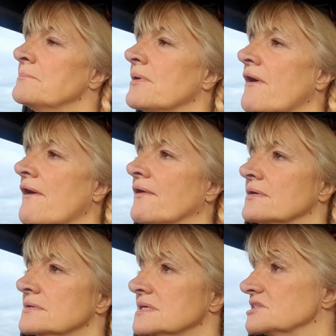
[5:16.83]
But
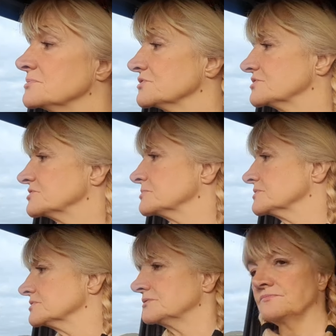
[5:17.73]
needs most, I
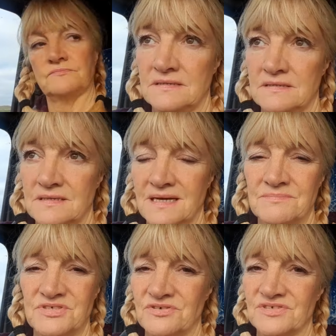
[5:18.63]
suppose.
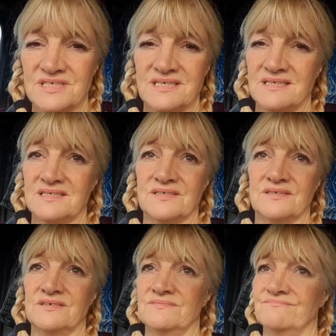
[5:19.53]
I'm so sick of this,
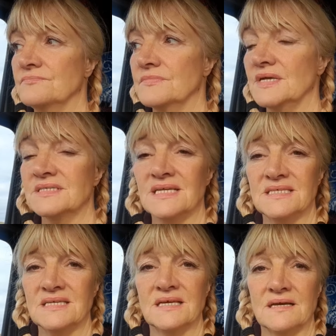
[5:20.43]
though. Sad,
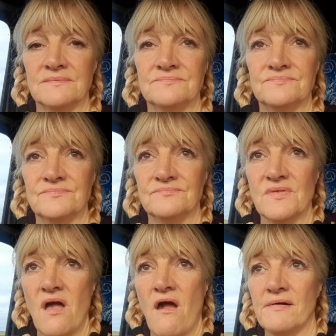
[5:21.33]
didn't I?
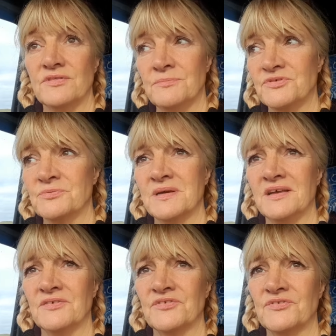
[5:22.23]
There'll be something
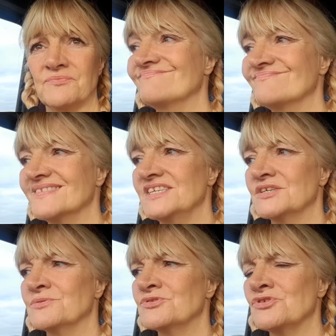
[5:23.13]
else. You
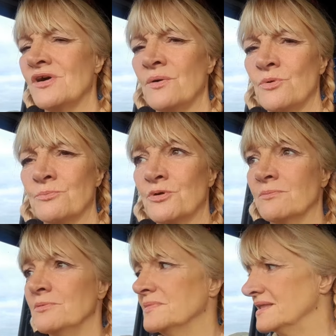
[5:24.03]
know, we'll sort out one
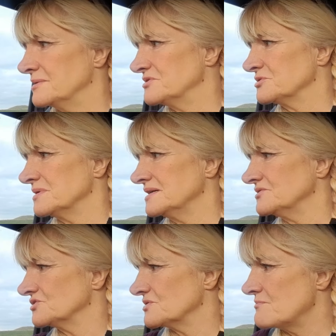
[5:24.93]
problem and then there'll be something
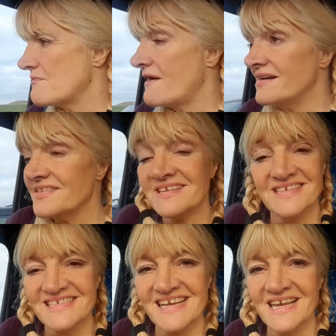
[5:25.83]
else. And that's
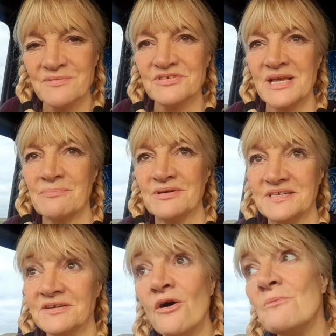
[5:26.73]
exactly what's
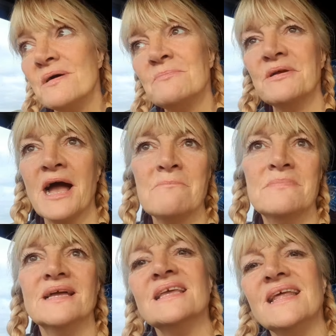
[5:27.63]
happened. Or maybe I'm
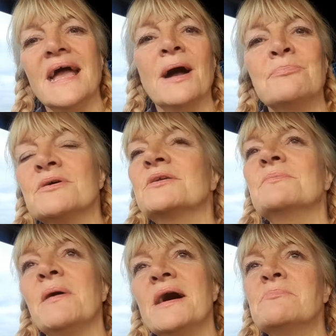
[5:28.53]
making it
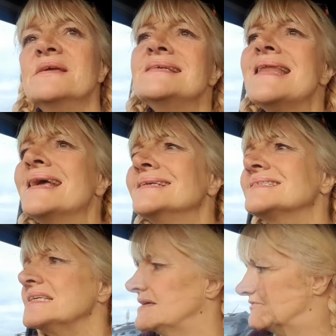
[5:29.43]
happen by being
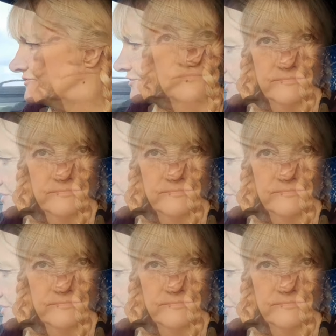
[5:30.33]
negative.